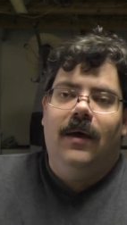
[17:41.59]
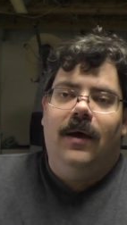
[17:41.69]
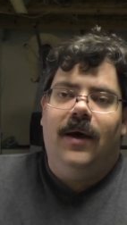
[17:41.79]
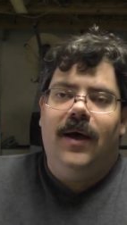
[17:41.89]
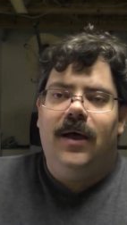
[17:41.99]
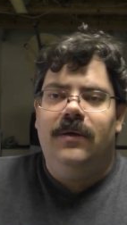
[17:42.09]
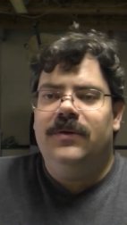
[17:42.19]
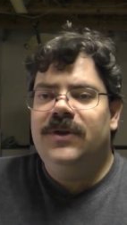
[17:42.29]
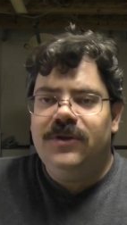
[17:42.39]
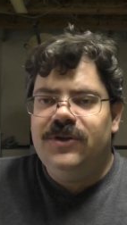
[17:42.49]
Uh,
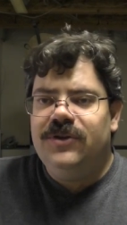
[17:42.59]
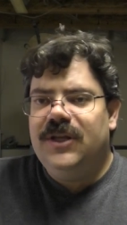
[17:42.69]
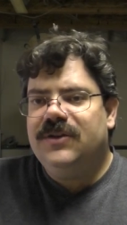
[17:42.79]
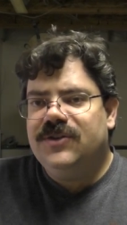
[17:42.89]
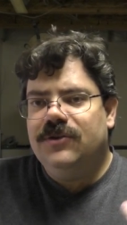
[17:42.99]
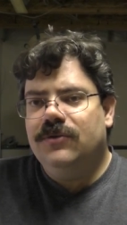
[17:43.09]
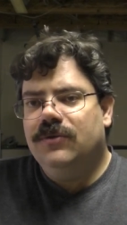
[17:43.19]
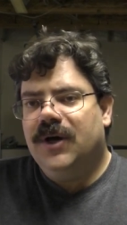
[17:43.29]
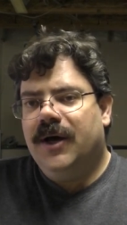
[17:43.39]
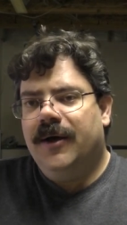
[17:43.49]
you, you, need
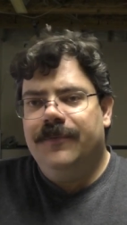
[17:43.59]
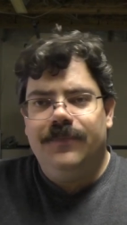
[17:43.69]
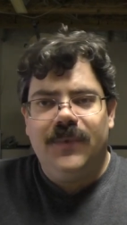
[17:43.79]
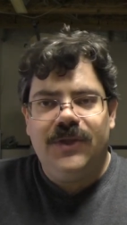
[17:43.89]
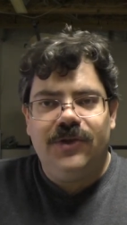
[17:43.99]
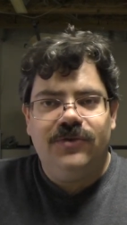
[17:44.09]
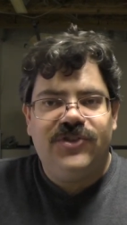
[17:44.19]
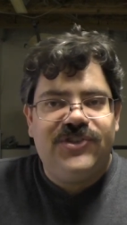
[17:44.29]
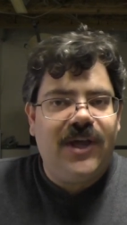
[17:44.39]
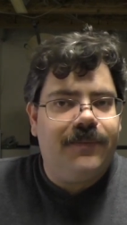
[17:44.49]
to uh, do
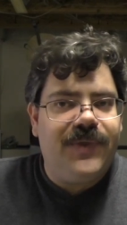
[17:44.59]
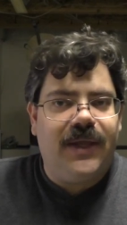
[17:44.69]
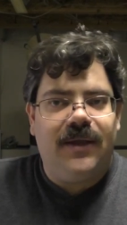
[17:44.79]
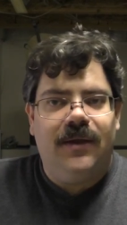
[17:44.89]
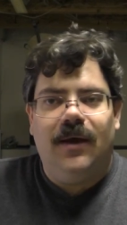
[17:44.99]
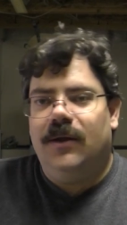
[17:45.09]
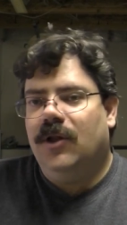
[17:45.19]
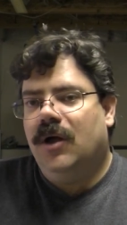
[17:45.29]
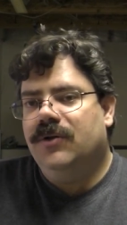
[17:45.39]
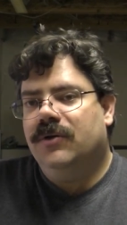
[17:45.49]
something
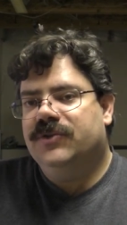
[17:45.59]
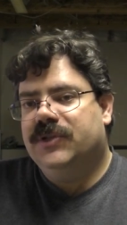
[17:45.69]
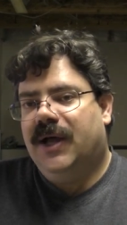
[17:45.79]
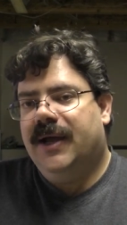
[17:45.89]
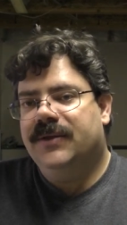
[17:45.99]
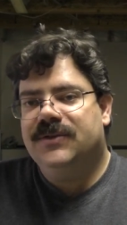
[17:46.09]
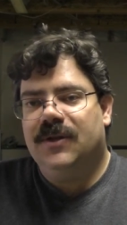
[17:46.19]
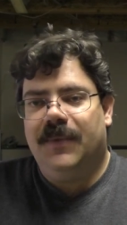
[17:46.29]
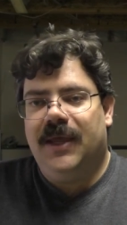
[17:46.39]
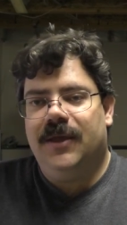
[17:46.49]
along those lines
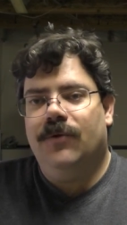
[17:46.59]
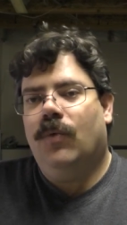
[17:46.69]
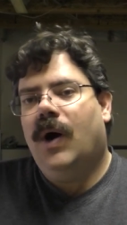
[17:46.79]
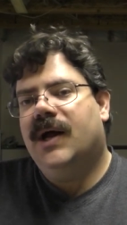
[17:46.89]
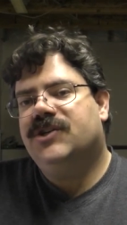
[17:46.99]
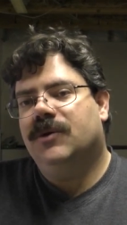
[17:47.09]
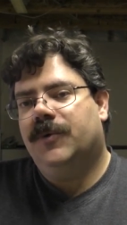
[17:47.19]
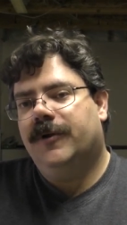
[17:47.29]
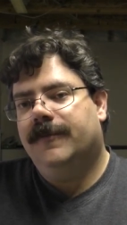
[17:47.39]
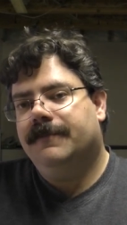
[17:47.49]
to make it
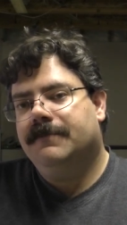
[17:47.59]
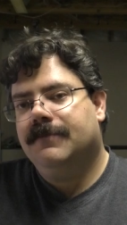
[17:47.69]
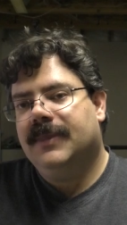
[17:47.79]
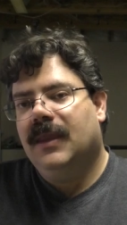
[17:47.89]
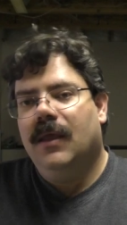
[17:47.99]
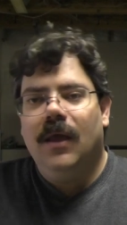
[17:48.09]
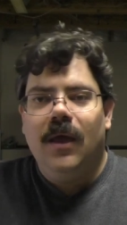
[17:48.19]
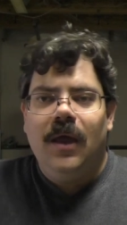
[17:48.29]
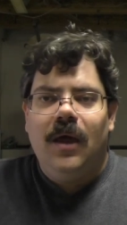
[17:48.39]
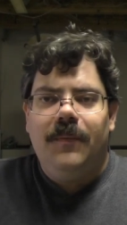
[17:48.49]
watchable.
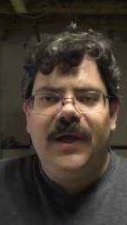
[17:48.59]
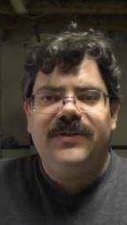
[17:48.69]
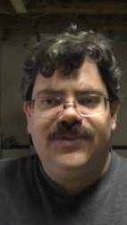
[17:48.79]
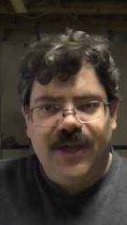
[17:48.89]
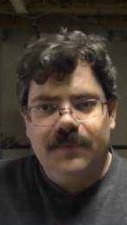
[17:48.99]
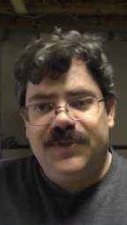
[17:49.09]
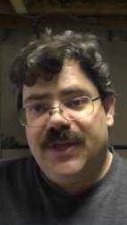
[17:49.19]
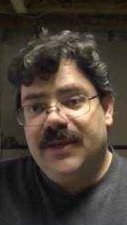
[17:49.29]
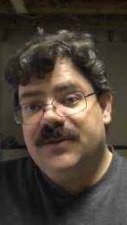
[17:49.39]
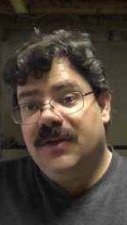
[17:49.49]
But some
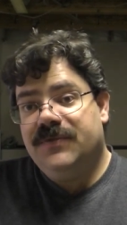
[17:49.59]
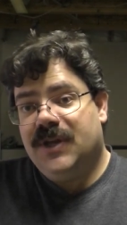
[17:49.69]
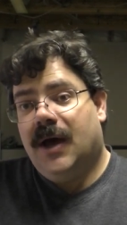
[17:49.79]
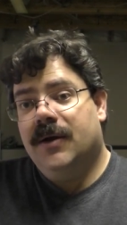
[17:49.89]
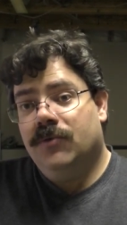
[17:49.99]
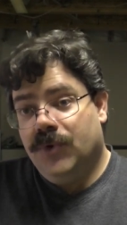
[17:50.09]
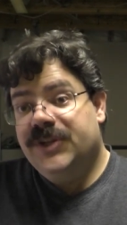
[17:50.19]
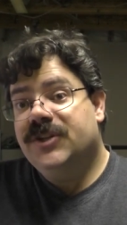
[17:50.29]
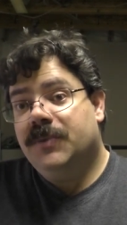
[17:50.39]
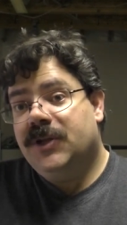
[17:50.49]
things have done a
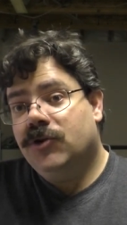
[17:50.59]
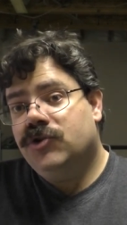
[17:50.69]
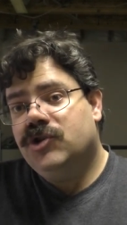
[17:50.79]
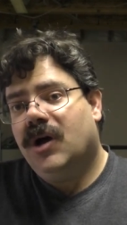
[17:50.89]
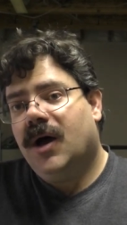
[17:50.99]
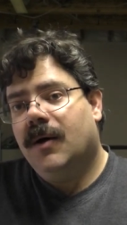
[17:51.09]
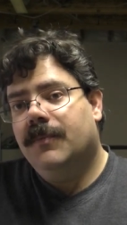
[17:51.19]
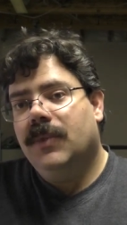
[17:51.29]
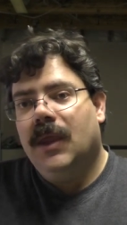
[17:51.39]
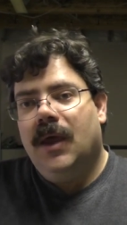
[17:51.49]
reasonably good job.
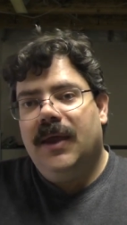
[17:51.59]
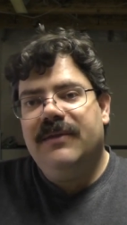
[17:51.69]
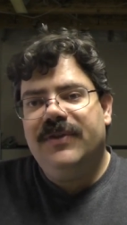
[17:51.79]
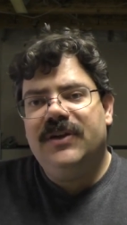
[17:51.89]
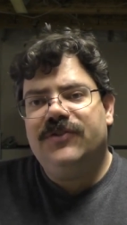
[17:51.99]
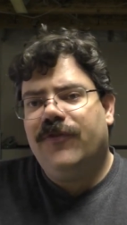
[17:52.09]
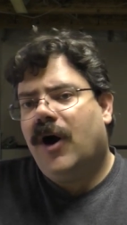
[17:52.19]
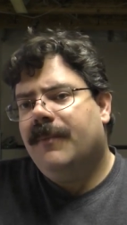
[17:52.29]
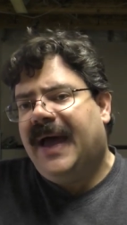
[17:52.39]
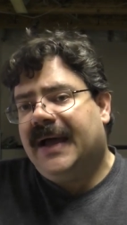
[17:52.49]
Even as
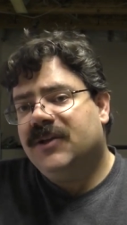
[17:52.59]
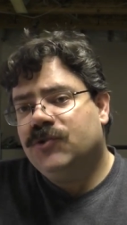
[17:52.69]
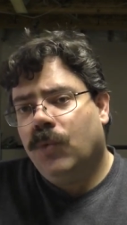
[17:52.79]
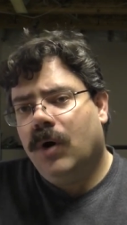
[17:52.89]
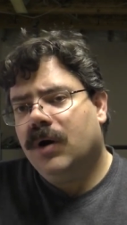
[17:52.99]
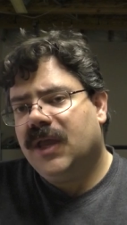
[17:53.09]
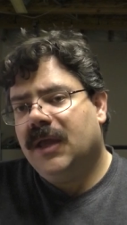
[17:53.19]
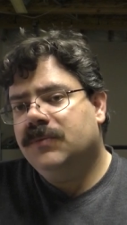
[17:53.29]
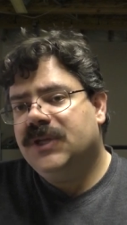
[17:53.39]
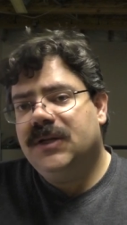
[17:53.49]
far back as War
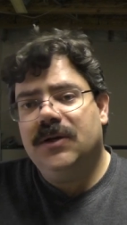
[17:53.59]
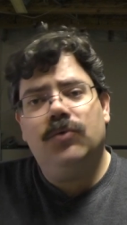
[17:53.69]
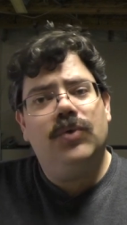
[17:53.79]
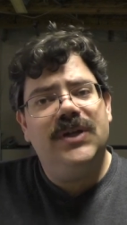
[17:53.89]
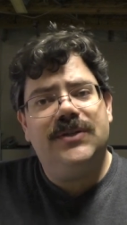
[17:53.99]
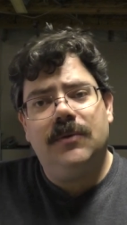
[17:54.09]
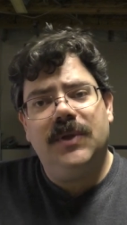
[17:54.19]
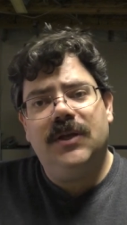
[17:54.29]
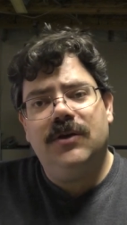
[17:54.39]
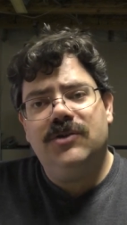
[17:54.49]
Games, they did a
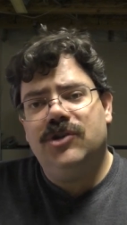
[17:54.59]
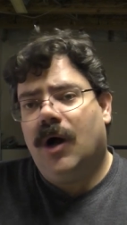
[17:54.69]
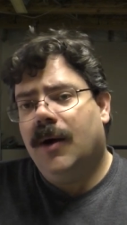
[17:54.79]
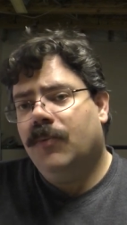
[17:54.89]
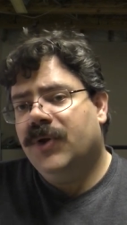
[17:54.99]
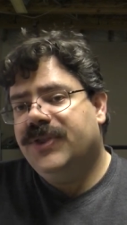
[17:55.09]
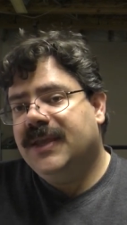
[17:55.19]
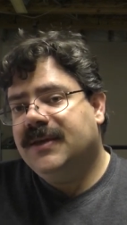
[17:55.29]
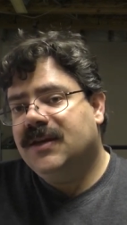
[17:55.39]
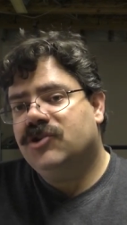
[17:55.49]
reasonably good job with
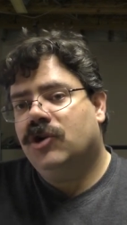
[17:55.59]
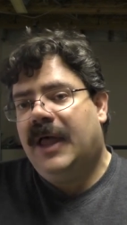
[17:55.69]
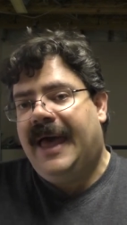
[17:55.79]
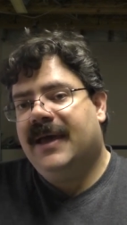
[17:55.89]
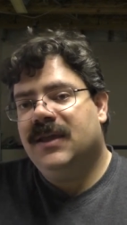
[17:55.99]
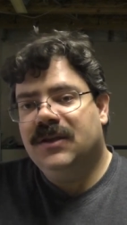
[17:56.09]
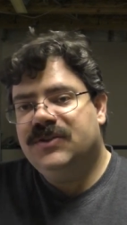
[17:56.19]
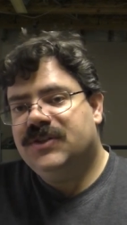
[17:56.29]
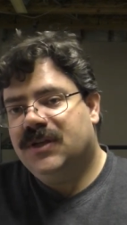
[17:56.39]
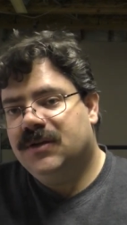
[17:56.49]
the initial hacking
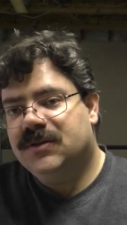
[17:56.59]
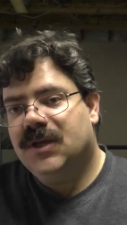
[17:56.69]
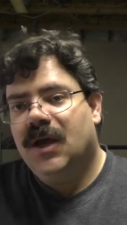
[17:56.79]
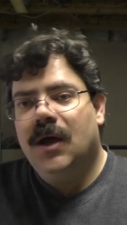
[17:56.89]
scenes,